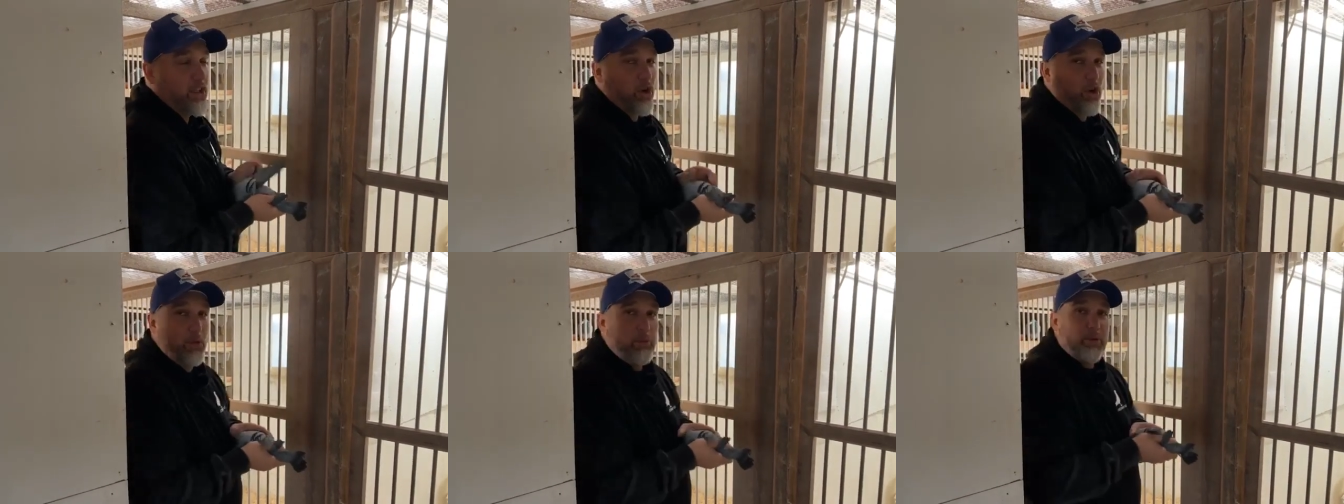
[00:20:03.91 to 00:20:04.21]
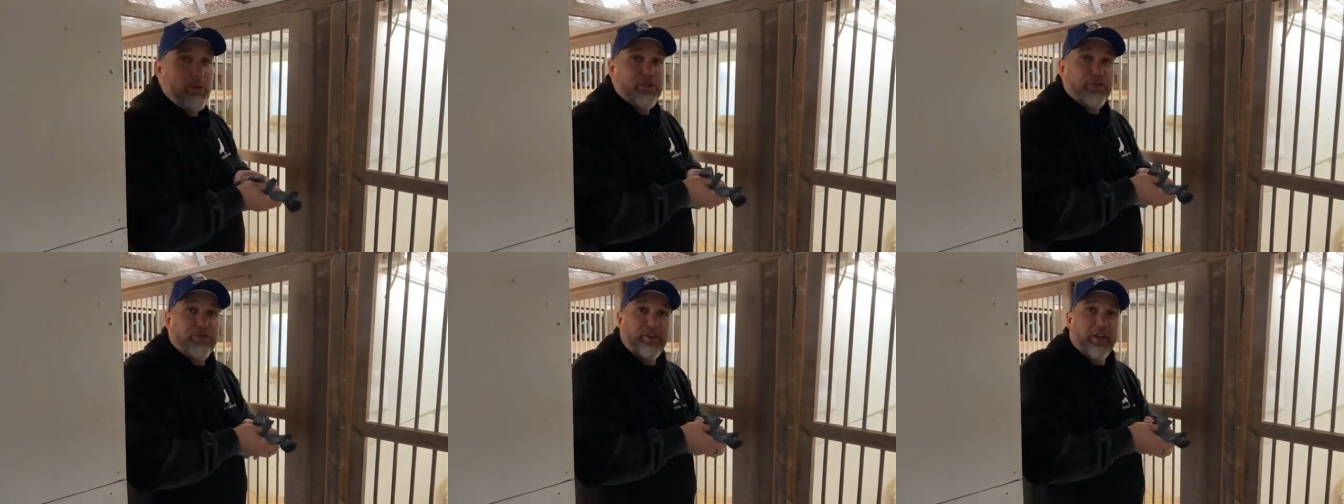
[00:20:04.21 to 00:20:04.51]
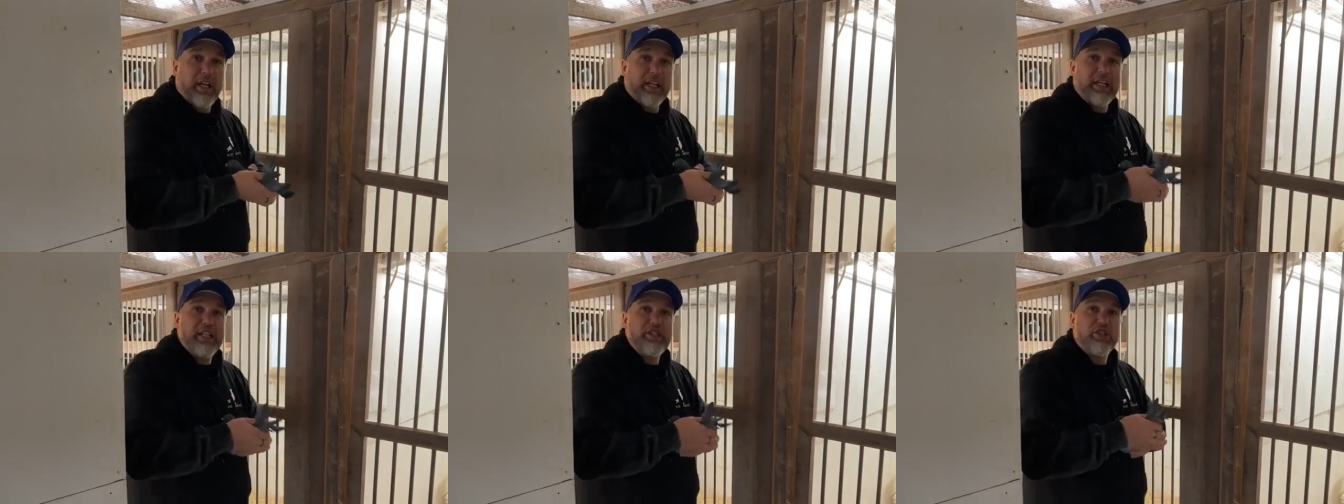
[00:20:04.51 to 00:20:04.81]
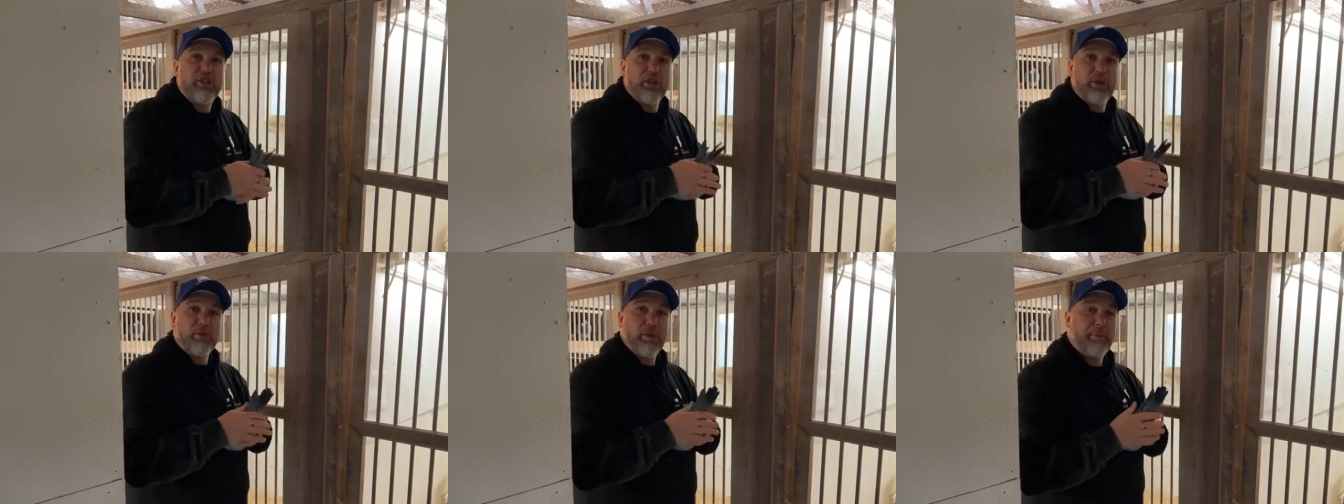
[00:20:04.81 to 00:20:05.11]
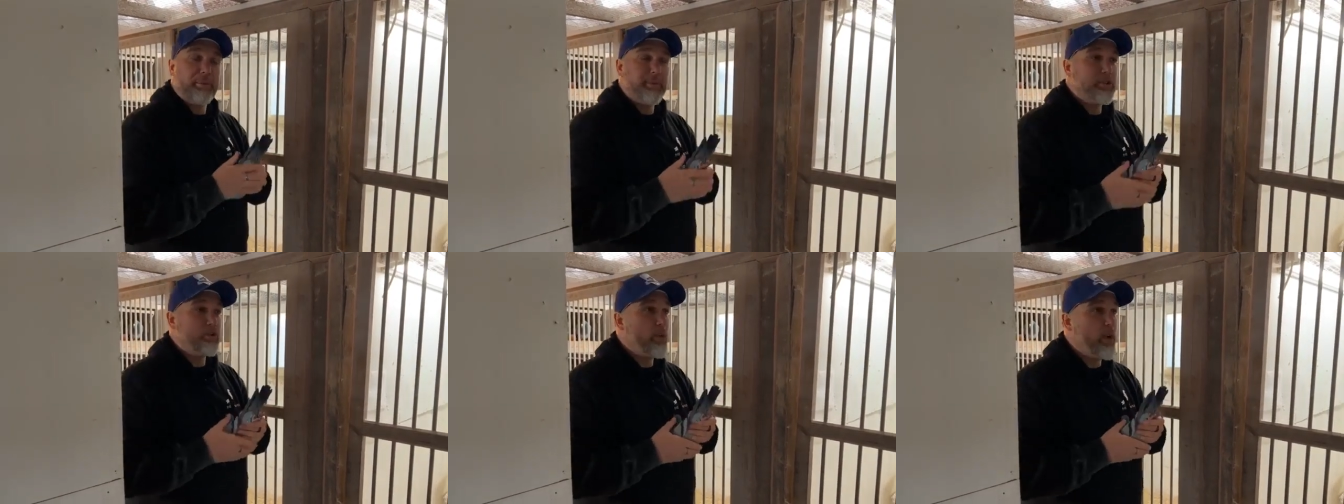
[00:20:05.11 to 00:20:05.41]
You almost feel like he's going to
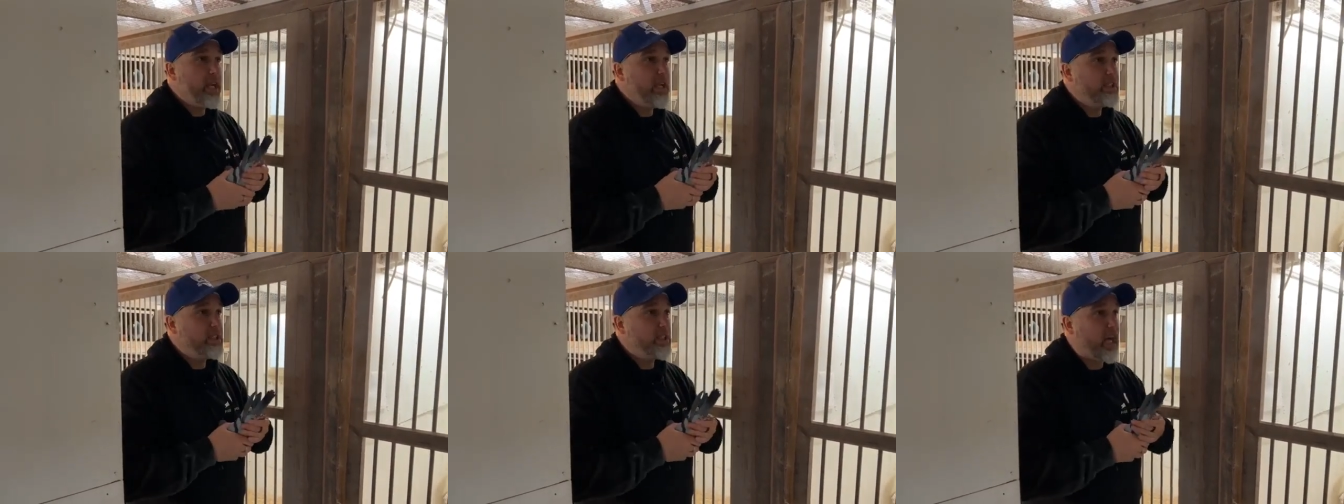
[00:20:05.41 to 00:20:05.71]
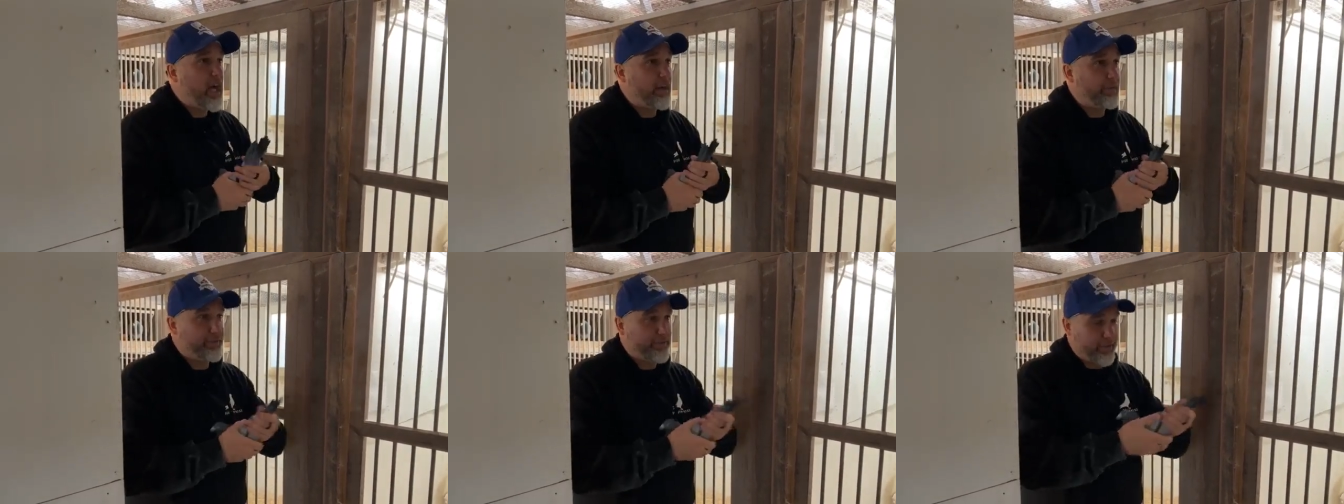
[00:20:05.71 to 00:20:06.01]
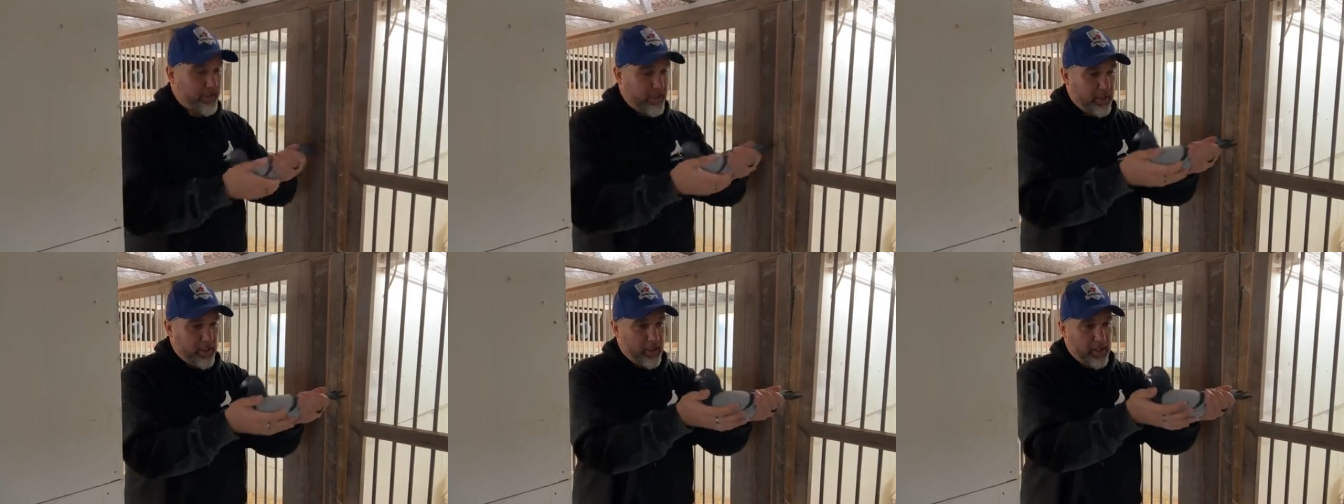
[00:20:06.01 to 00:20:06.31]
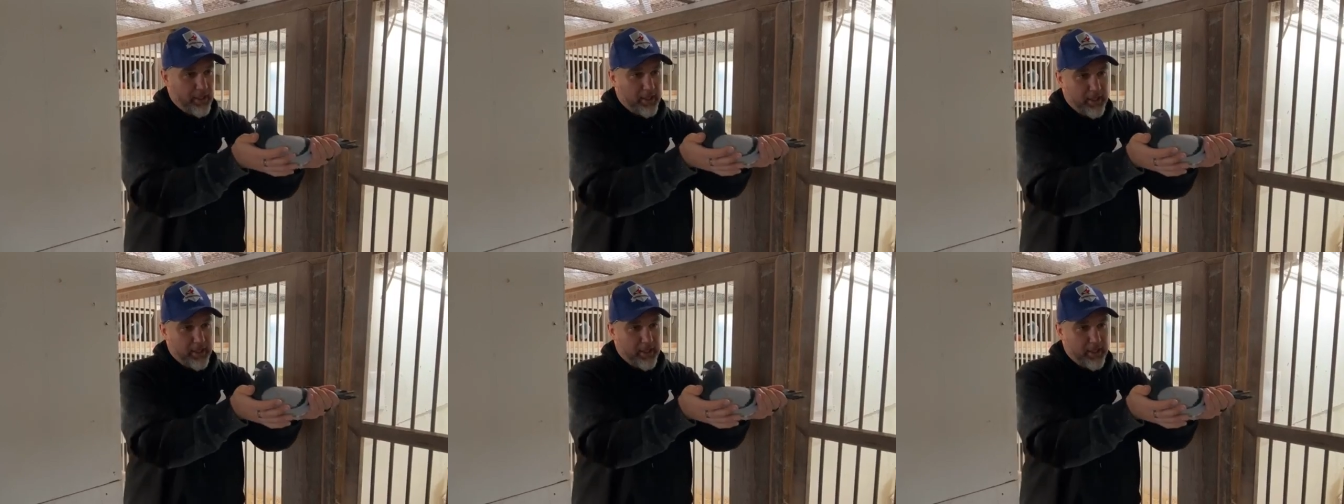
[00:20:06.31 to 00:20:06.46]
rip his wings off. Yeah.